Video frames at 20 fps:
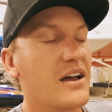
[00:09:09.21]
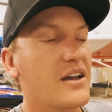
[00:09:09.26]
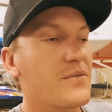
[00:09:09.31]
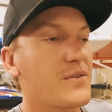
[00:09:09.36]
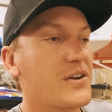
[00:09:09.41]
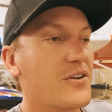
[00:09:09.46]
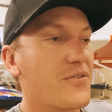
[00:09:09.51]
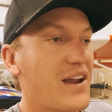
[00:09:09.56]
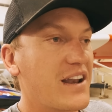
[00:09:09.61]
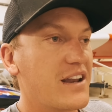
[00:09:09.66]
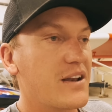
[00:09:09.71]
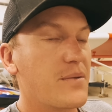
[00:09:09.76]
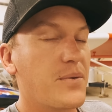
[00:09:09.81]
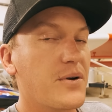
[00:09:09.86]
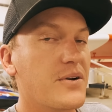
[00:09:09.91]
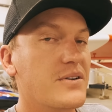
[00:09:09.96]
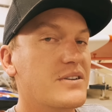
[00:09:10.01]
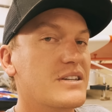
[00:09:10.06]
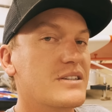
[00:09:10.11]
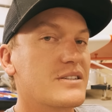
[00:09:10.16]
and when you're ready to
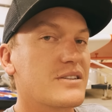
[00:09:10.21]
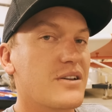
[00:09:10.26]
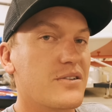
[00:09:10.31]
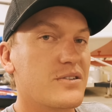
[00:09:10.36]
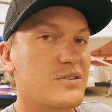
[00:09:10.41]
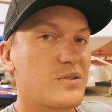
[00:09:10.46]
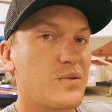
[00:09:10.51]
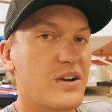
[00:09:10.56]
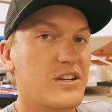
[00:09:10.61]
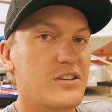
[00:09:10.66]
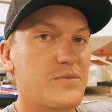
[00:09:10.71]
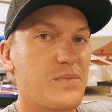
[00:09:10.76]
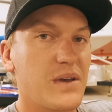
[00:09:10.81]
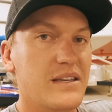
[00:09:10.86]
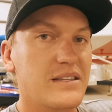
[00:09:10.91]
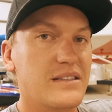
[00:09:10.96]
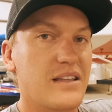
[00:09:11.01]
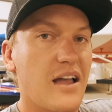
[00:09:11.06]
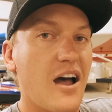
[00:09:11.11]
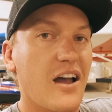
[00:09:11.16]
purchase, go to
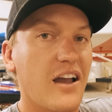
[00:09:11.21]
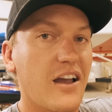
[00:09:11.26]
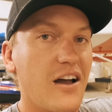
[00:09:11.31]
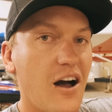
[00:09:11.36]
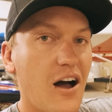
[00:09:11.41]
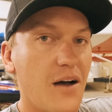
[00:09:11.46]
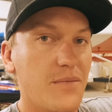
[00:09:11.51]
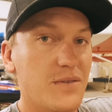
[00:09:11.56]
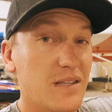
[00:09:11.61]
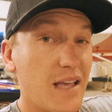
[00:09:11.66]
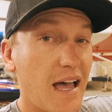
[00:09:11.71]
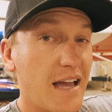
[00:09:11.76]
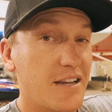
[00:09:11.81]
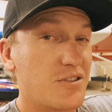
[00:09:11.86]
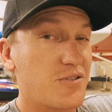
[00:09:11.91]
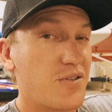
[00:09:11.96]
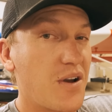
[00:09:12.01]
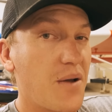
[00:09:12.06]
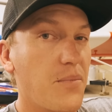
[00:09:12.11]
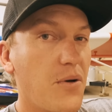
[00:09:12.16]

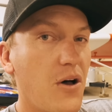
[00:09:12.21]
squarespace.com/Trent